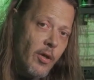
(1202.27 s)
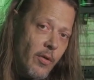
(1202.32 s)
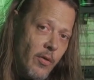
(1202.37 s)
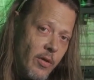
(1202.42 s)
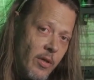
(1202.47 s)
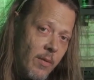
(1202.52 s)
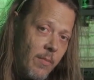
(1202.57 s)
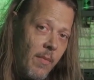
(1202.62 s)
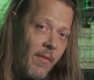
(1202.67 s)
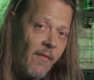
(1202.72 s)
through
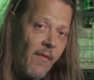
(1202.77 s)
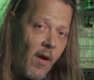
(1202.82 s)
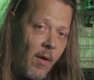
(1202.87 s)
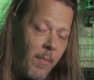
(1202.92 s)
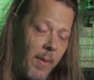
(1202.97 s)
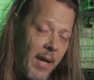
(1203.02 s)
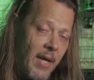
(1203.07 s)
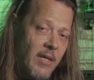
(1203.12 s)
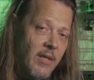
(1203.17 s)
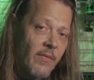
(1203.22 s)
some of our
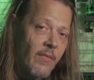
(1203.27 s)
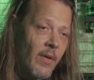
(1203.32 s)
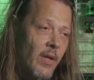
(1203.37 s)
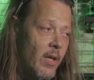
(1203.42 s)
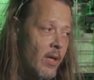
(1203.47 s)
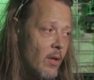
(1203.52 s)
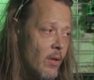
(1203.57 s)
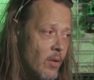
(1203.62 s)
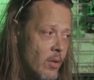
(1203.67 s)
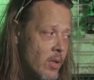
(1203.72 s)
past
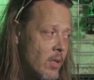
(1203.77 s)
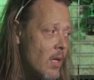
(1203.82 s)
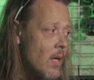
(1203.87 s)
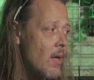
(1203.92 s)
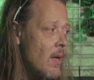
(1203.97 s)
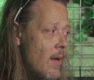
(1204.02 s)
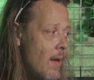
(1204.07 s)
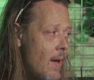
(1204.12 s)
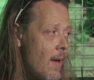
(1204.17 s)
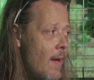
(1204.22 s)
videos,
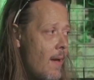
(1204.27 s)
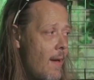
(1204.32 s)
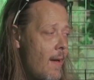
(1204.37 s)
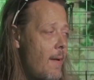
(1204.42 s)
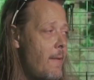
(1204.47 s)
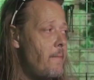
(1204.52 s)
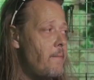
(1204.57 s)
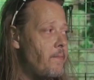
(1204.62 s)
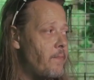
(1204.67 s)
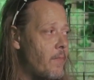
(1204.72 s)

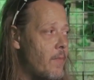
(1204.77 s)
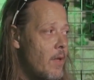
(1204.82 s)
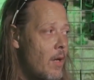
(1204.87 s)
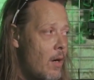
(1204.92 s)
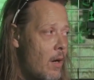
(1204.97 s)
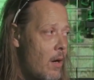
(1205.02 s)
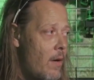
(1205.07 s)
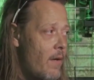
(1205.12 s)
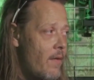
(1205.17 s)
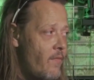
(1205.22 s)
there
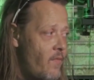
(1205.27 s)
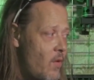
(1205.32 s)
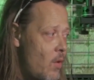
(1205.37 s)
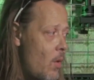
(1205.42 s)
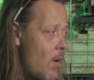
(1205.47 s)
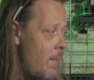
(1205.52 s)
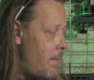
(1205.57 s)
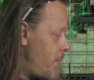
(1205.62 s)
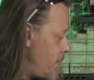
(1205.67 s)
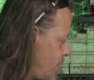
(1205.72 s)
are a
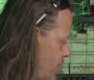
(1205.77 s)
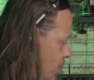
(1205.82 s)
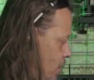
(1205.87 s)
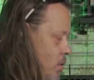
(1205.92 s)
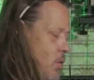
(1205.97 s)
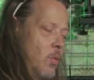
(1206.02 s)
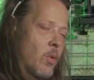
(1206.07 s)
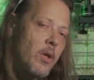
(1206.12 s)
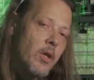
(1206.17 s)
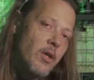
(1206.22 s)
few
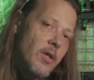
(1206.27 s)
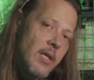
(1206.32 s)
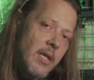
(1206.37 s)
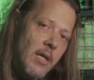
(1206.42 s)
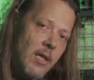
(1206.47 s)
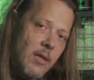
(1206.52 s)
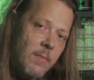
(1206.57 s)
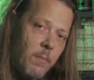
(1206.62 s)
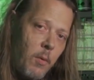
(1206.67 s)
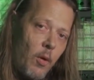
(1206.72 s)
episodes where you see
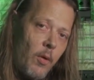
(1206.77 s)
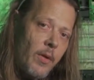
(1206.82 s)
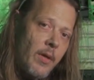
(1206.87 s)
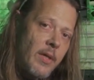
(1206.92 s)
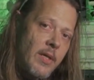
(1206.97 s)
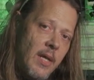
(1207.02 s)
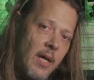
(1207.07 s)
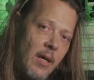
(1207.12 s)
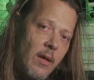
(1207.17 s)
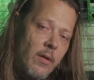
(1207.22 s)
us pull
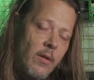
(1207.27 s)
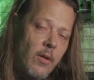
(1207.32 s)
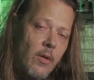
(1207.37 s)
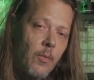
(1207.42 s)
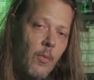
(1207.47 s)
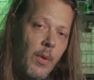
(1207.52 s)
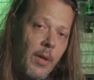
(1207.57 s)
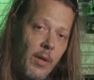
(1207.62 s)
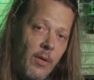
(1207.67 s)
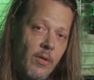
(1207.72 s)
these out
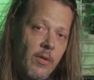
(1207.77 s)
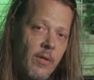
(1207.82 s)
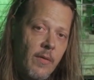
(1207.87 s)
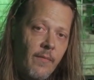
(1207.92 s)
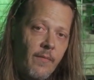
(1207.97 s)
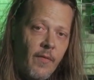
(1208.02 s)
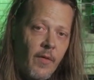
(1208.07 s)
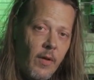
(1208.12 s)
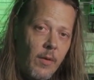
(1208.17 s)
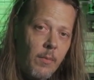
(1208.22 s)
and we use them
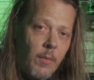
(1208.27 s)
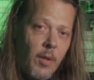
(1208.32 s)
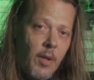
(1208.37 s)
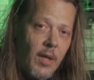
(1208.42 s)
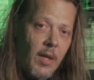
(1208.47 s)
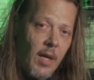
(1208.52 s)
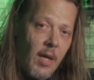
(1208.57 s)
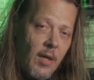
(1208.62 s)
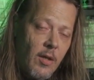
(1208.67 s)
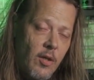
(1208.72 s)
for
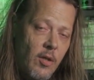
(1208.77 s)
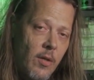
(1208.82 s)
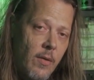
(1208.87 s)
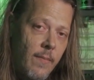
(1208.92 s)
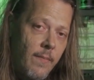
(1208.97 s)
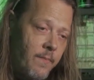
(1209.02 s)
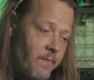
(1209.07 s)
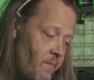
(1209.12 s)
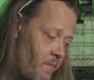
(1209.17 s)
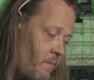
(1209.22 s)

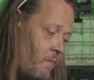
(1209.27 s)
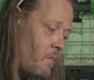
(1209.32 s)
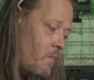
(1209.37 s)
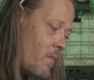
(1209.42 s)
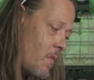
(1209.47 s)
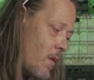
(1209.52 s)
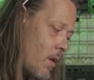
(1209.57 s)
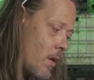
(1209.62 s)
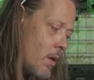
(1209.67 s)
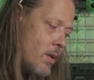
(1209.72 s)
communication.
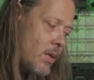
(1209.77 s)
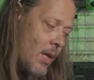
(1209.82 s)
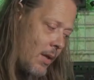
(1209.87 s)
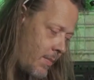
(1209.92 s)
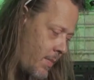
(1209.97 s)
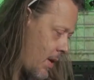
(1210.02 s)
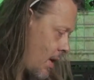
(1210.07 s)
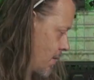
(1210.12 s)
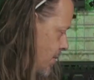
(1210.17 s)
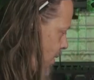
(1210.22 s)

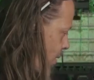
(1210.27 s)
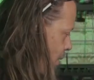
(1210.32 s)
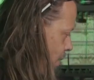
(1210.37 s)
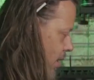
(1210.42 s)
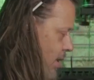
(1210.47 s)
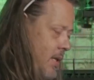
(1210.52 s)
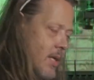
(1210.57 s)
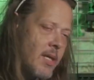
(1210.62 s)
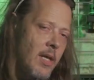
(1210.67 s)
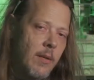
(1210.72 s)
Sometimes it
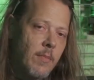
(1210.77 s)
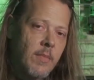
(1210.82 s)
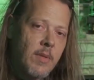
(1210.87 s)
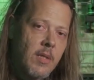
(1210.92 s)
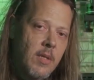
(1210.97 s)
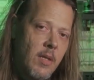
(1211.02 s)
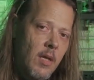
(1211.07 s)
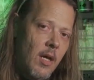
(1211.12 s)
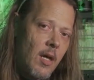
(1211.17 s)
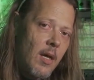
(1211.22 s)
really
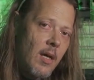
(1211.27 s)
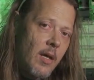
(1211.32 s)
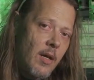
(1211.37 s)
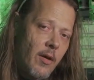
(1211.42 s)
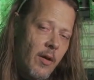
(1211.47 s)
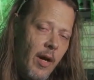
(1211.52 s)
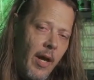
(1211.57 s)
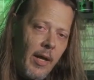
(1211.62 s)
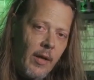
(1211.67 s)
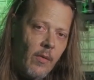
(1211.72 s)
seems to
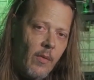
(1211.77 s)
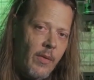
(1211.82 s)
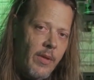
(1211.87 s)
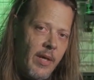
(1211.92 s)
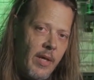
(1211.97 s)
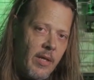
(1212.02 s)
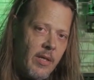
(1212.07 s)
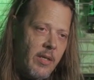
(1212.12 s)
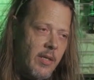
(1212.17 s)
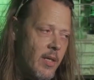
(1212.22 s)
interact with
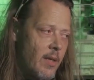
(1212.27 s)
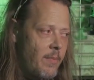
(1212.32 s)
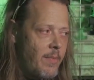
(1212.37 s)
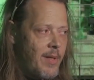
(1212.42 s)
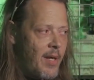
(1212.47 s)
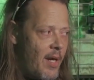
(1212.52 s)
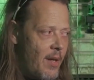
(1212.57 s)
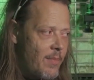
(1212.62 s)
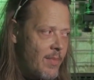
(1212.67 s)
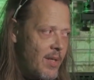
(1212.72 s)
us,
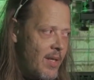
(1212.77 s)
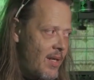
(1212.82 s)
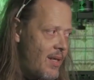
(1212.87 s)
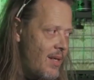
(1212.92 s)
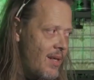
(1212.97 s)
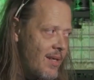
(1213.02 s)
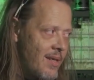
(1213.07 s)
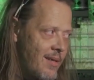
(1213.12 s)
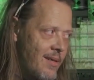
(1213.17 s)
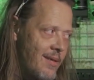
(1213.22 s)
sometimes it
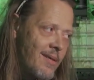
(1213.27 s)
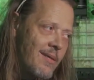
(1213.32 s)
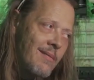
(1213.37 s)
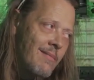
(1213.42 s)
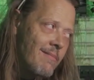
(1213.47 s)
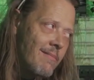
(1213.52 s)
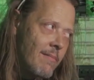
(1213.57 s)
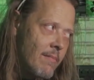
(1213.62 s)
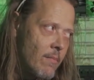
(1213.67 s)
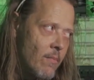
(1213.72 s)
doesn't
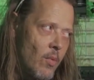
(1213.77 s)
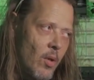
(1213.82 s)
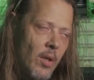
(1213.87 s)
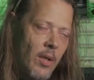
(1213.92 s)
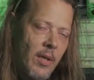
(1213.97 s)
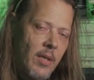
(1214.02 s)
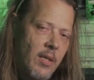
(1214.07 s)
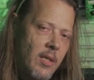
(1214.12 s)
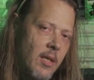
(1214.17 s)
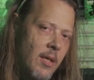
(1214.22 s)

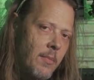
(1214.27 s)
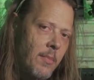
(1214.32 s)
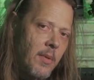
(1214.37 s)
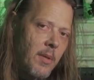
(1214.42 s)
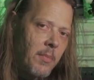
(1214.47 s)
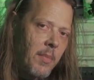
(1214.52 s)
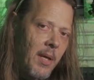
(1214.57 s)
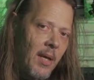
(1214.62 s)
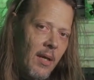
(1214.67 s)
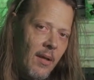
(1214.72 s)
really seem to
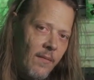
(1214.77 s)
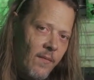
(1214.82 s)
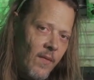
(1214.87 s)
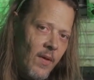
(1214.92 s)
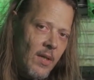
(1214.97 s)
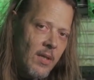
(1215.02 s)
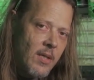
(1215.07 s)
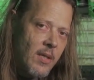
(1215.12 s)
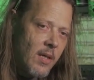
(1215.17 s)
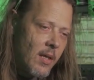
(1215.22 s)
be
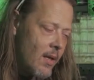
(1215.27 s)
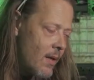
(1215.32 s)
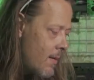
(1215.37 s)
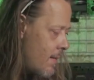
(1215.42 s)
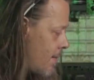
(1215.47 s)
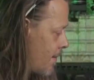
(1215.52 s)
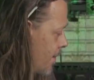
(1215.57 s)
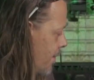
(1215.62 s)
convincing.